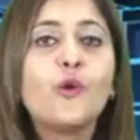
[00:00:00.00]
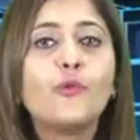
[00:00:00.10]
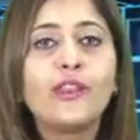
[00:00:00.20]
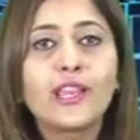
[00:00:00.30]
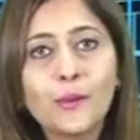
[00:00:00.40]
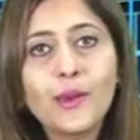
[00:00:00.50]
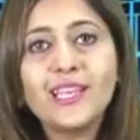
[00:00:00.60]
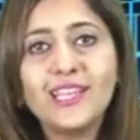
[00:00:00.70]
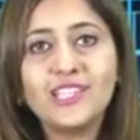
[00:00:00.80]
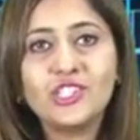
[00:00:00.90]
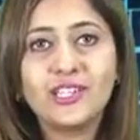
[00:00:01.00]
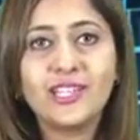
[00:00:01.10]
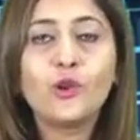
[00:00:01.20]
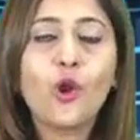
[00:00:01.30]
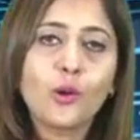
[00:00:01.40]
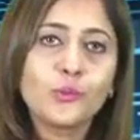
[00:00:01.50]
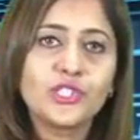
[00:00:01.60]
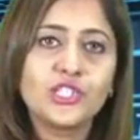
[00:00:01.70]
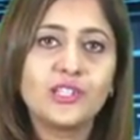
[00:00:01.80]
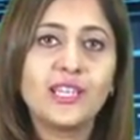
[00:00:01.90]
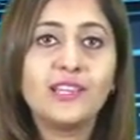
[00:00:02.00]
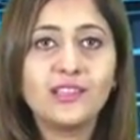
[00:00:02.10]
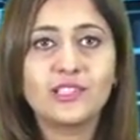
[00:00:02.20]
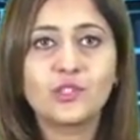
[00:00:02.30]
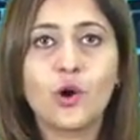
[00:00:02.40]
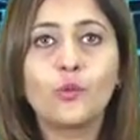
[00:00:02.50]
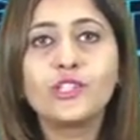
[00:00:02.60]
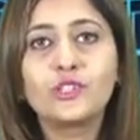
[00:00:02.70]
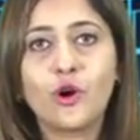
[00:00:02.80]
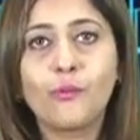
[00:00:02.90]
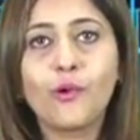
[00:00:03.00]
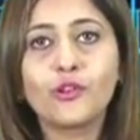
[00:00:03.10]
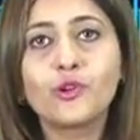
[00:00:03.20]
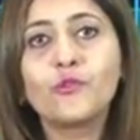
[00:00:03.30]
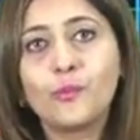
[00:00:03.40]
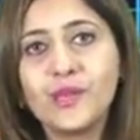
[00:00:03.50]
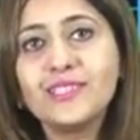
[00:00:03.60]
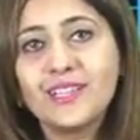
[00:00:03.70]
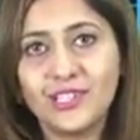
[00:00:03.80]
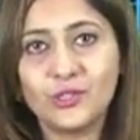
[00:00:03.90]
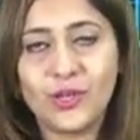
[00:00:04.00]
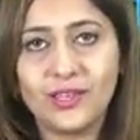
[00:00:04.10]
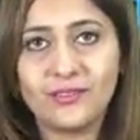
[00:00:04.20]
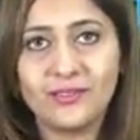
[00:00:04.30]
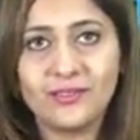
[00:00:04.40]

We recommend initiating long position in the stock with stop loss of rupees 33.